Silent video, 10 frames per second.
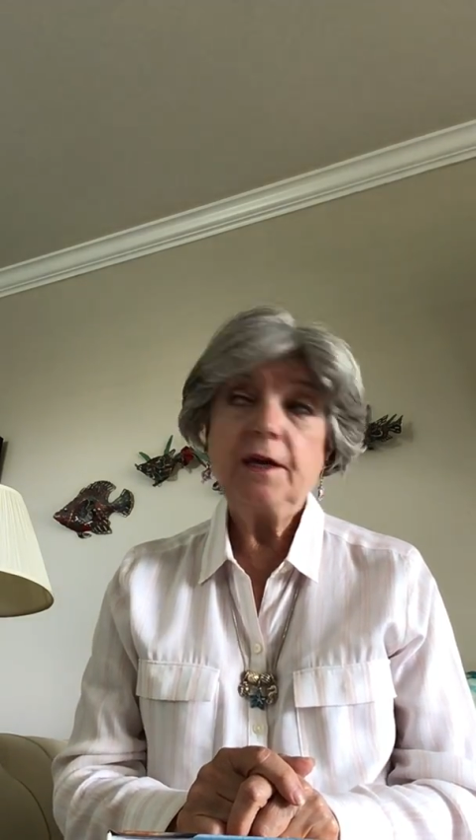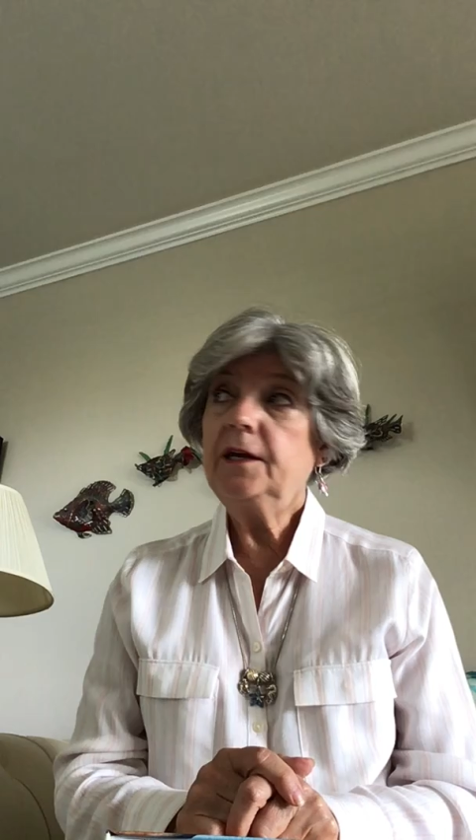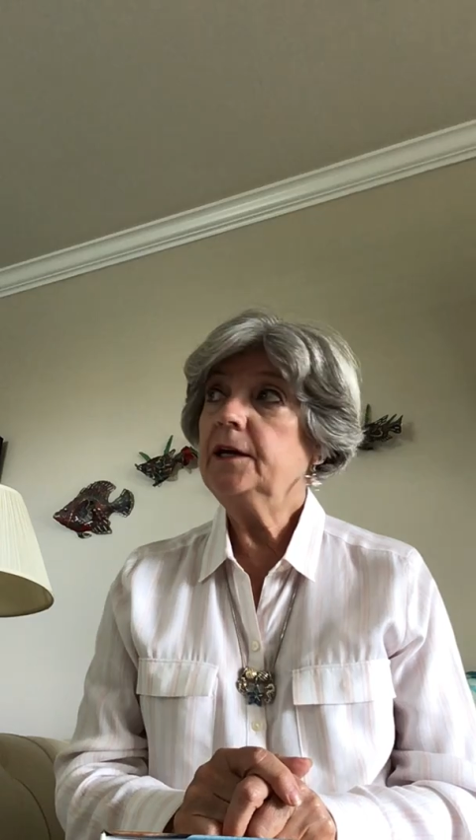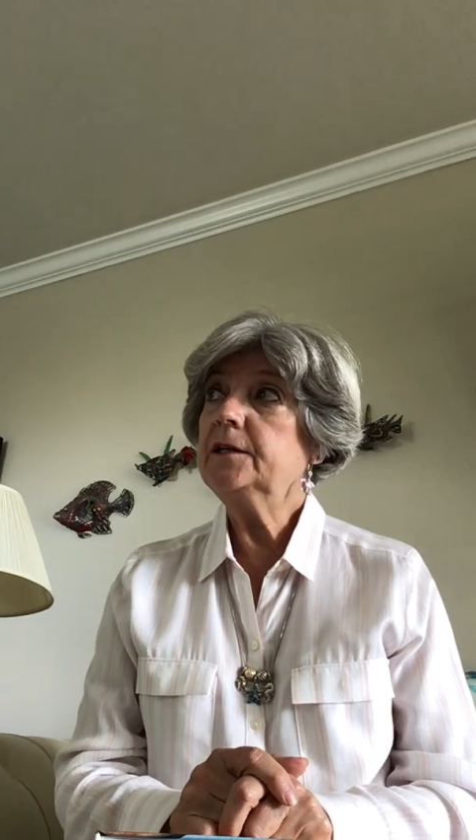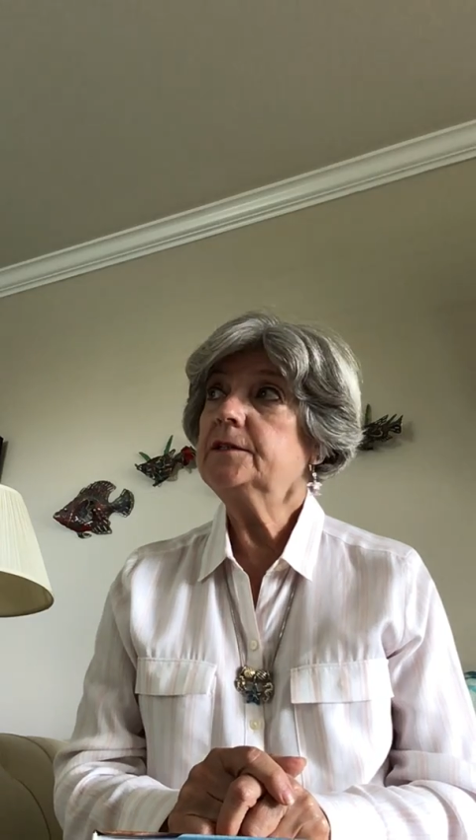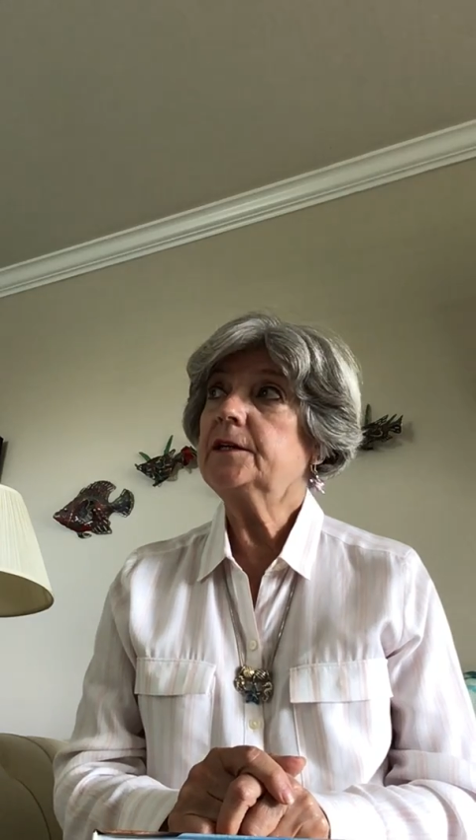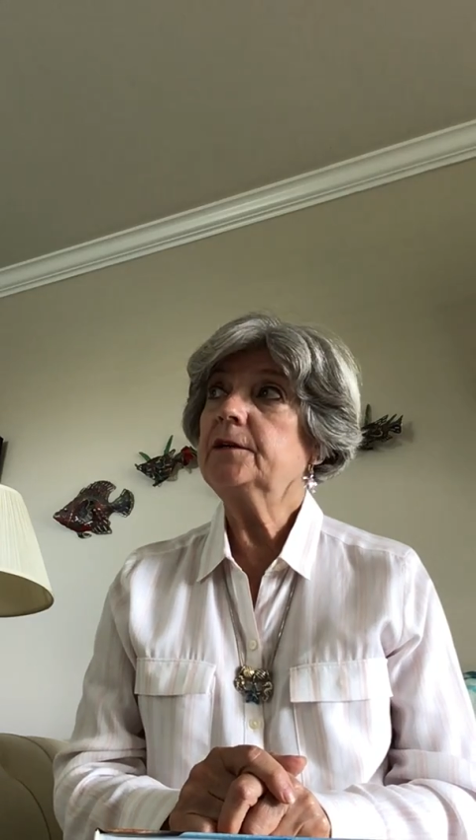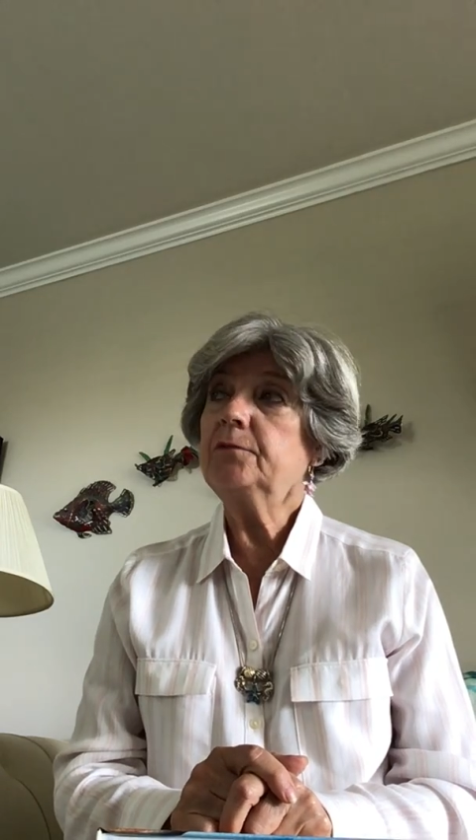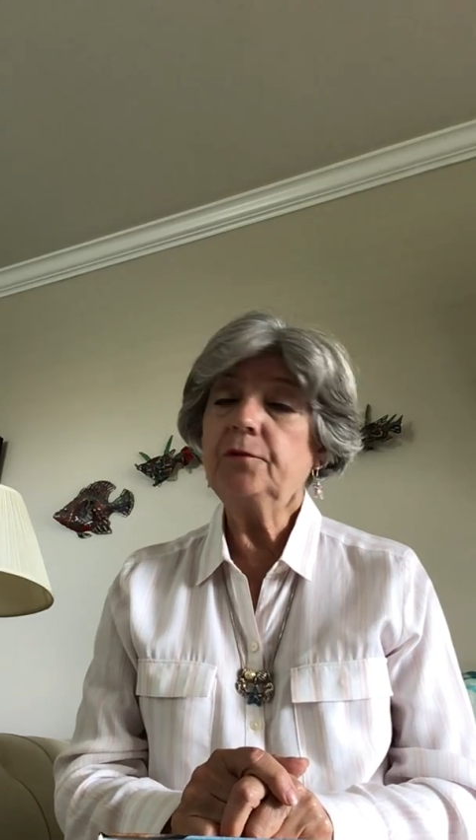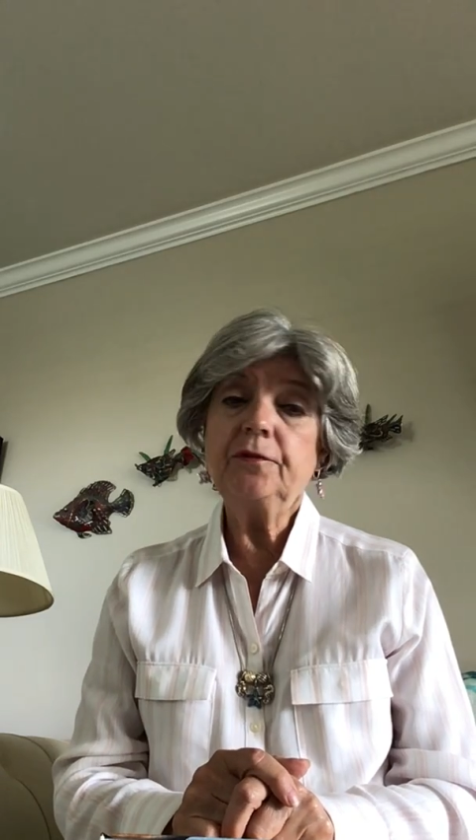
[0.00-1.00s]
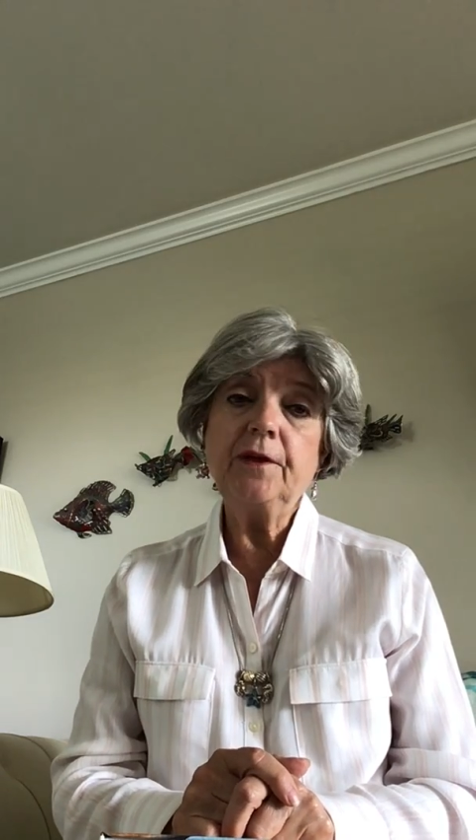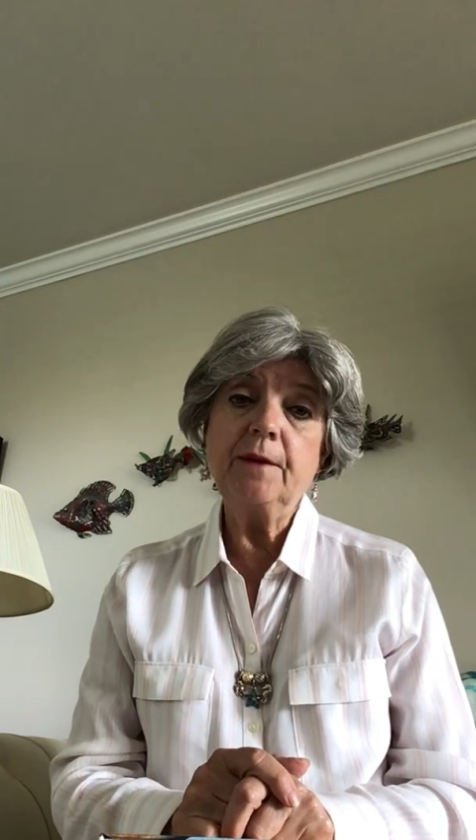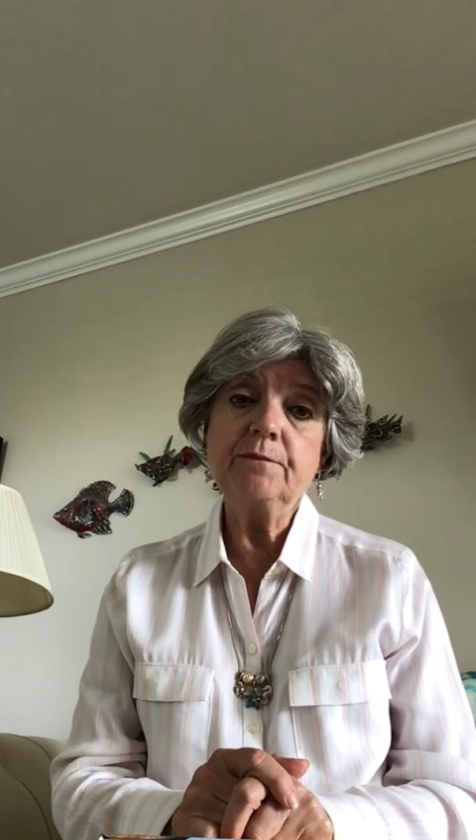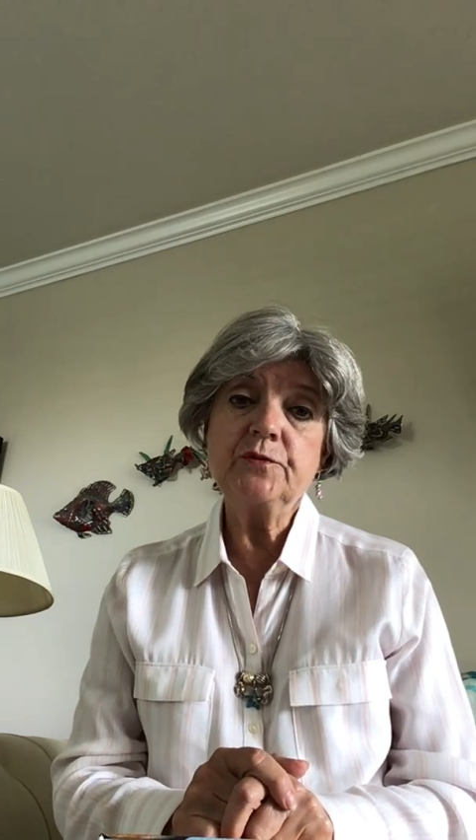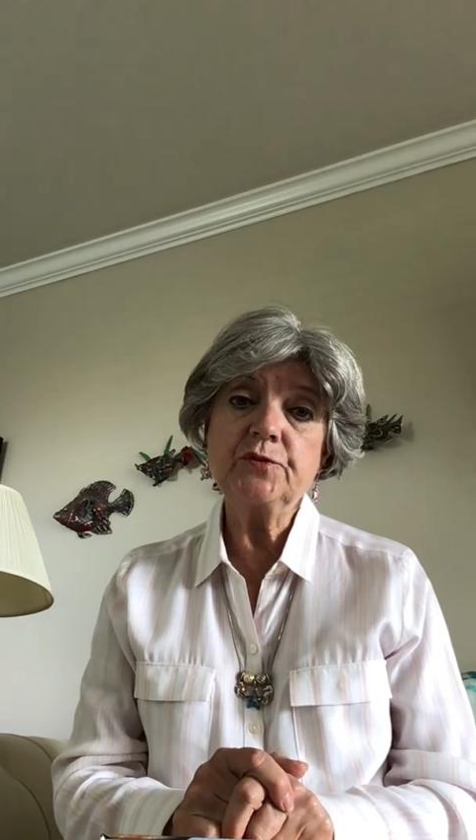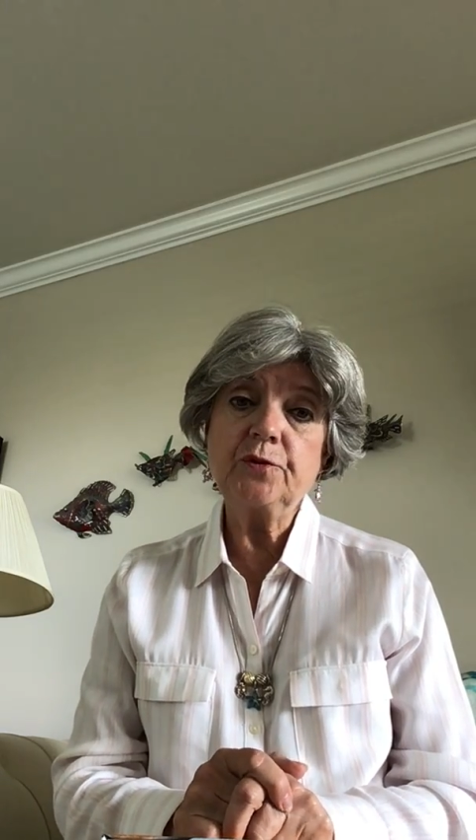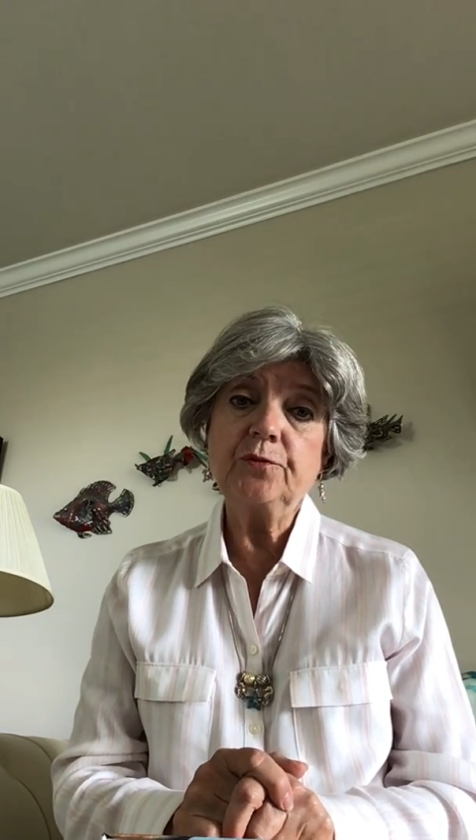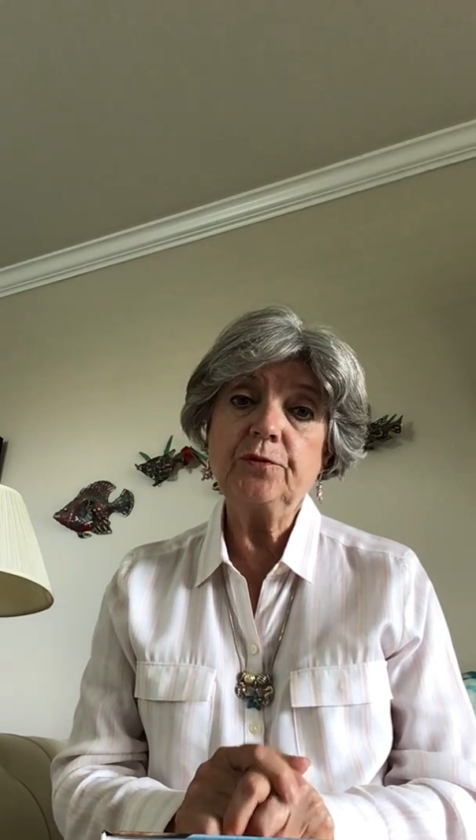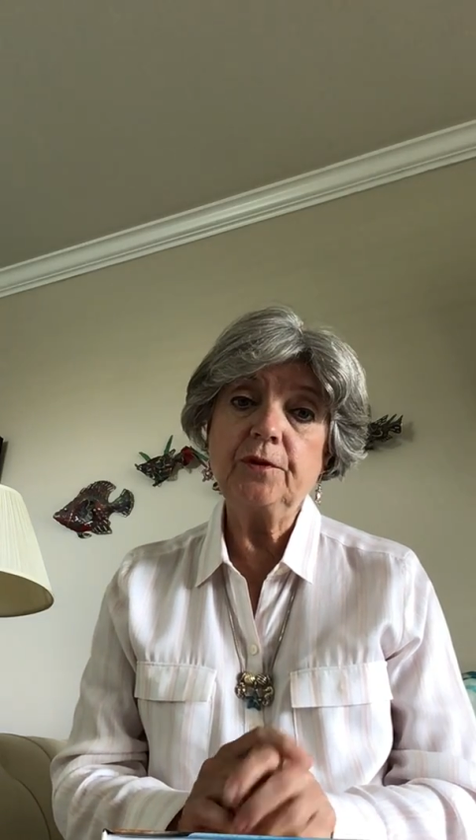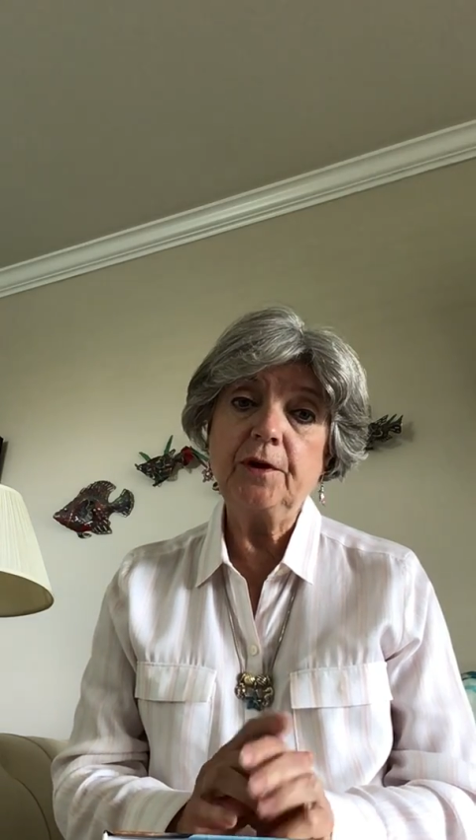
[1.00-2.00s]
and I wrote them
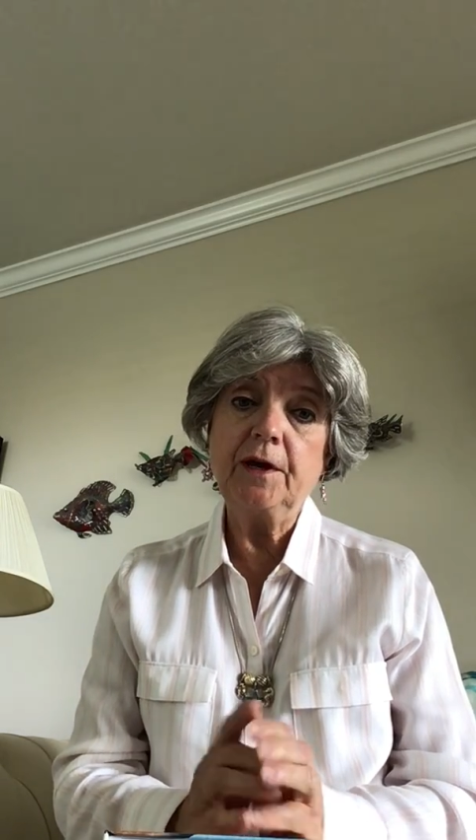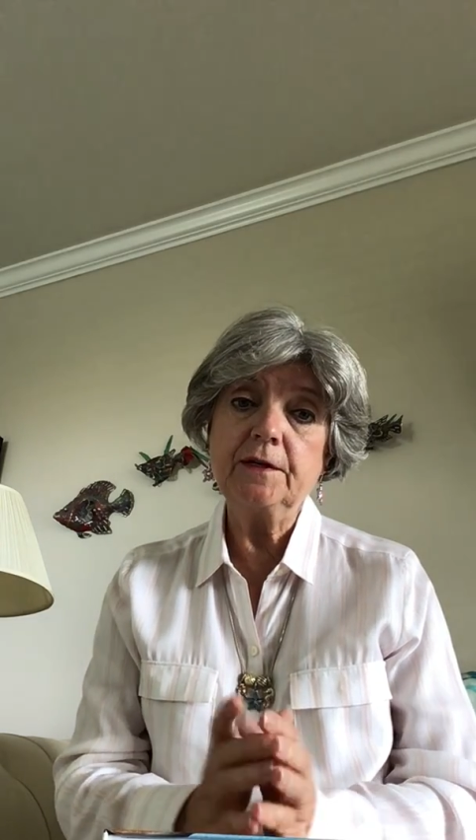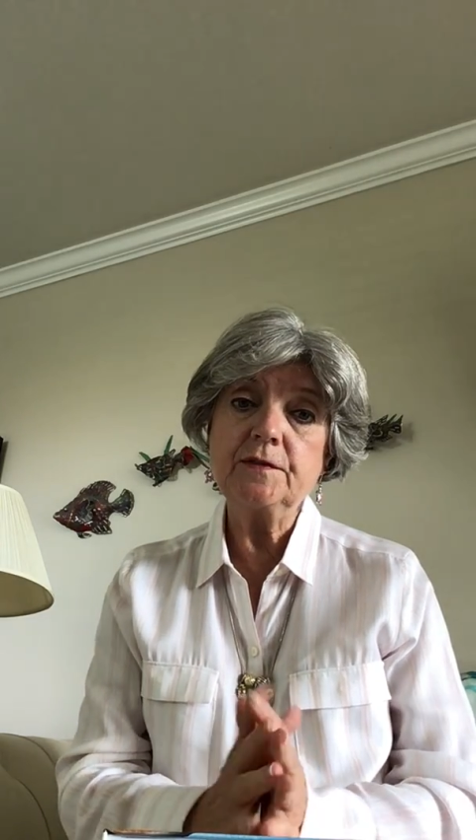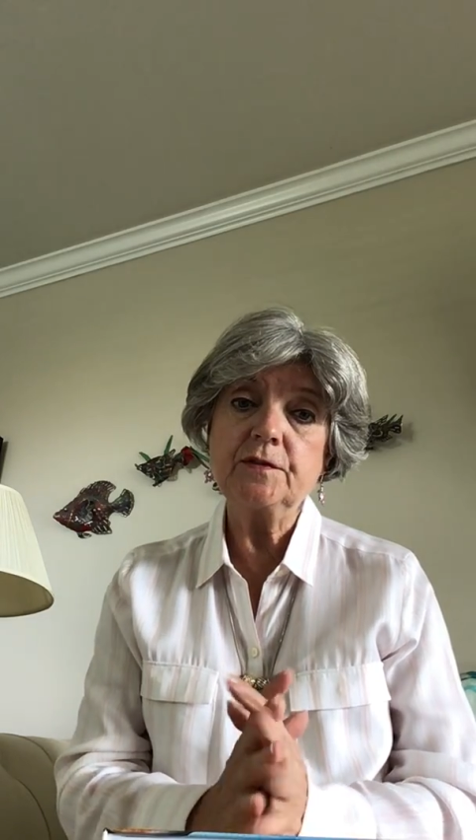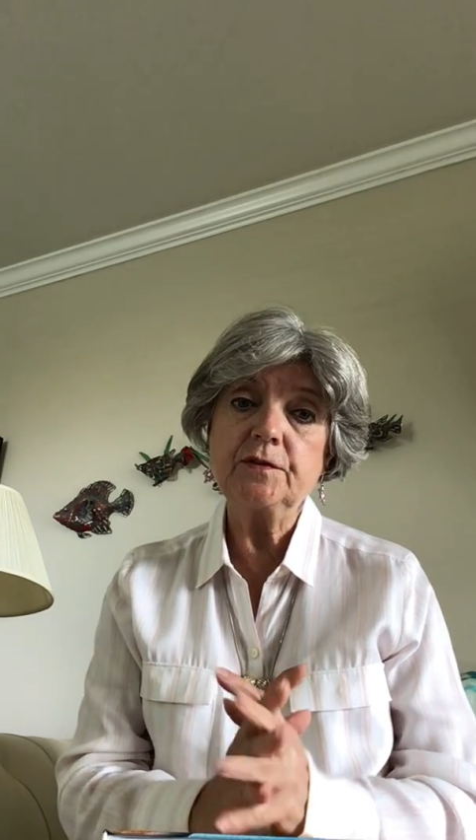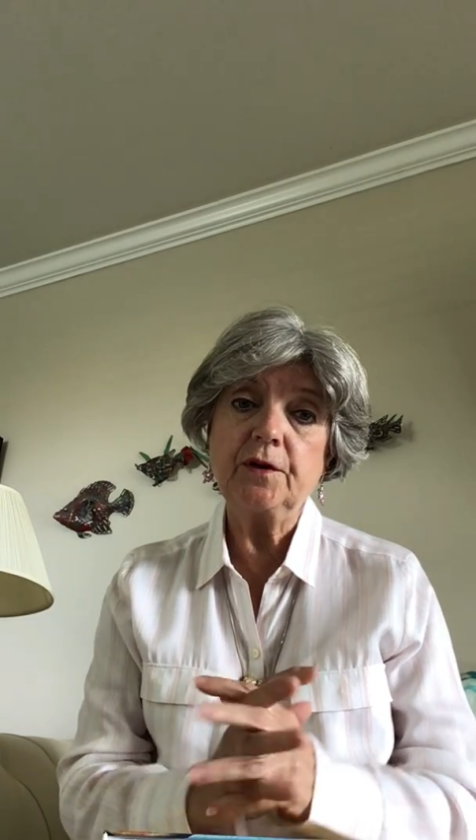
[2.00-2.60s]
so that